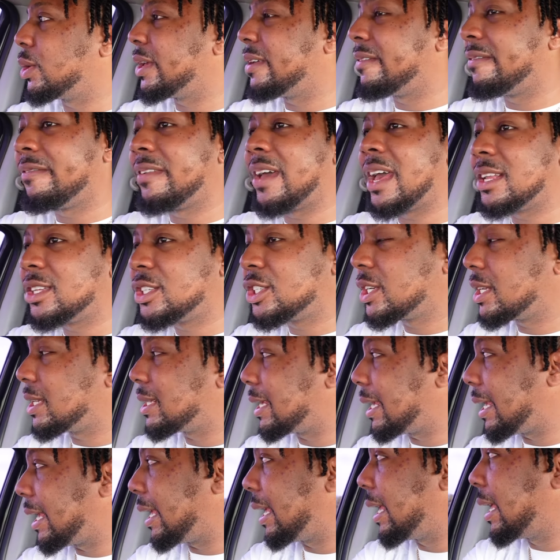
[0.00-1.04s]

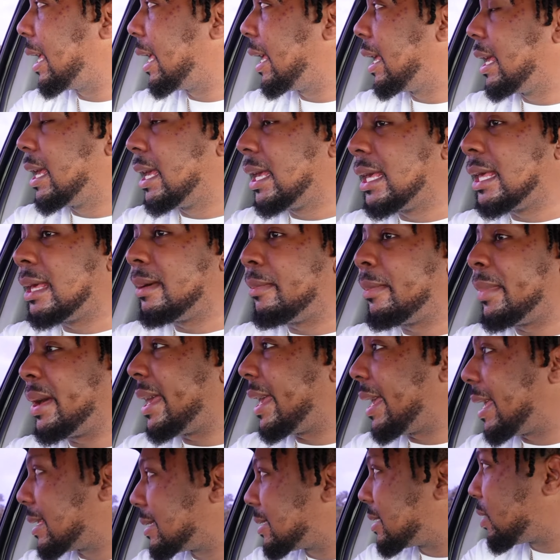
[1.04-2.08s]
eventually my
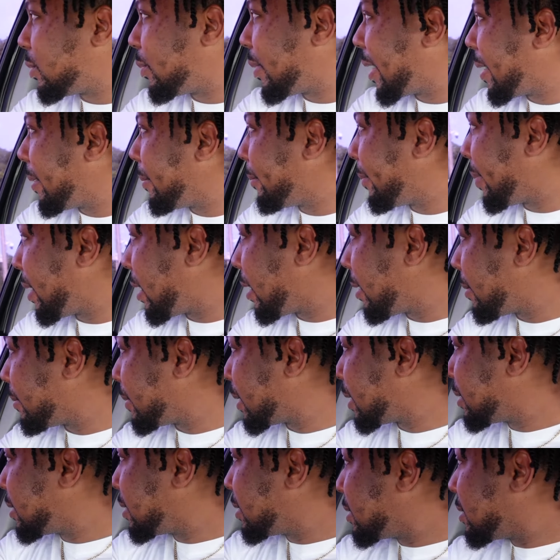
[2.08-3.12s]
AC went bomb.